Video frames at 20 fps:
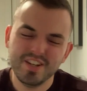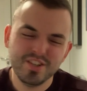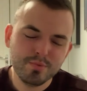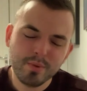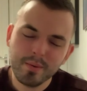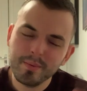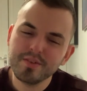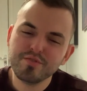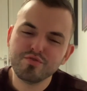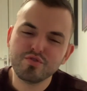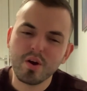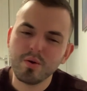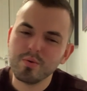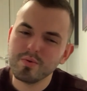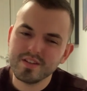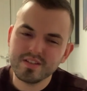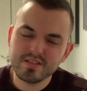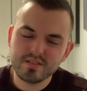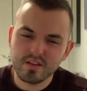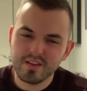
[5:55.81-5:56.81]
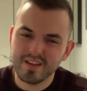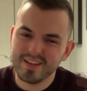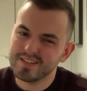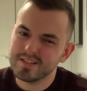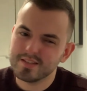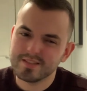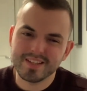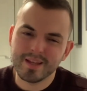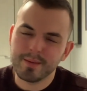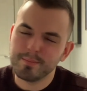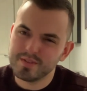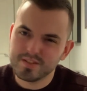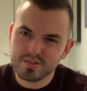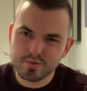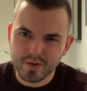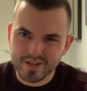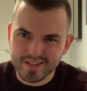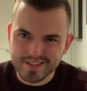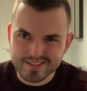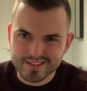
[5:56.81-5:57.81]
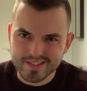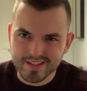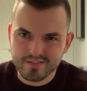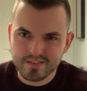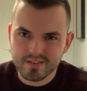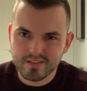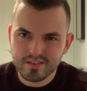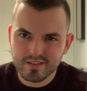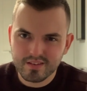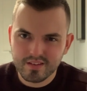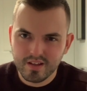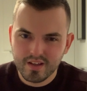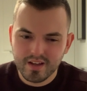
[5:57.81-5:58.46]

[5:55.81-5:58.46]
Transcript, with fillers: She probably wrote this on like December 27th.